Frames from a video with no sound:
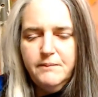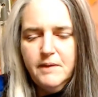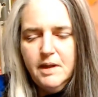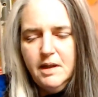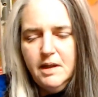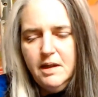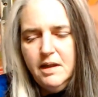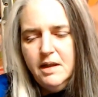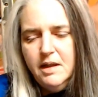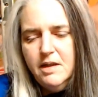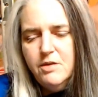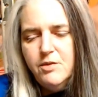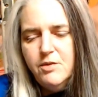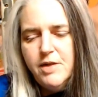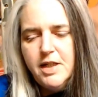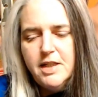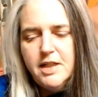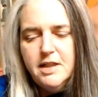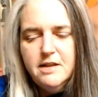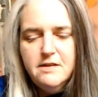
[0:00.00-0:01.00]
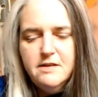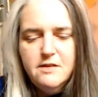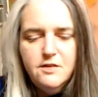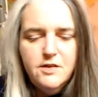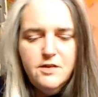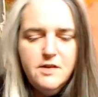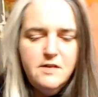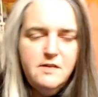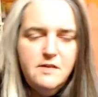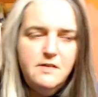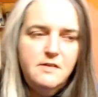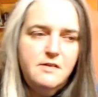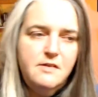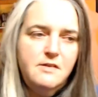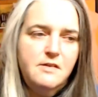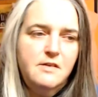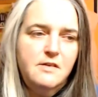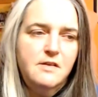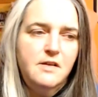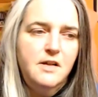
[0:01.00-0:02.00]
Anyway, this was,
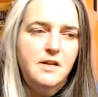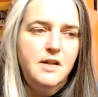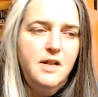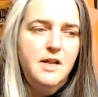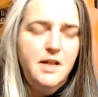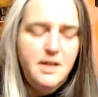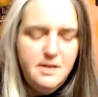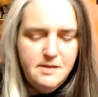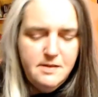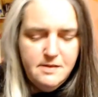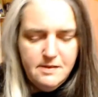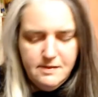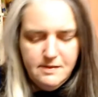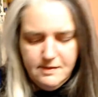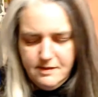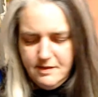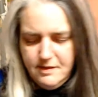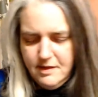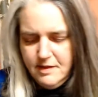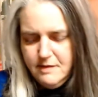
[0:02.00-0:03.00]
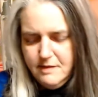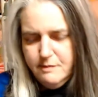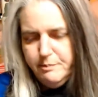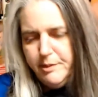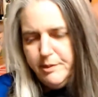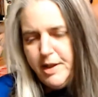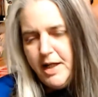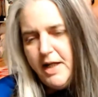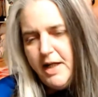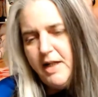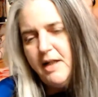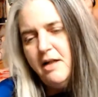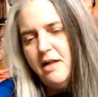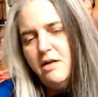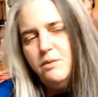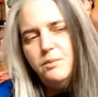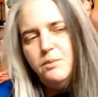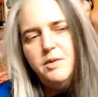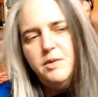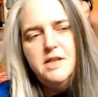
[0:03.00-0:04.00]
it's black
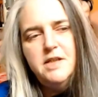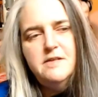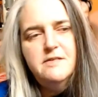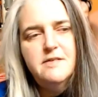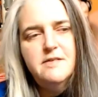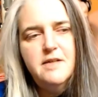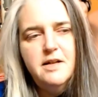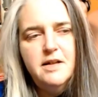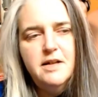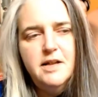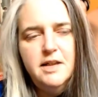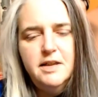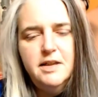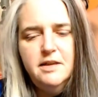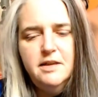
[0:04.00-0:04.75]
on one side,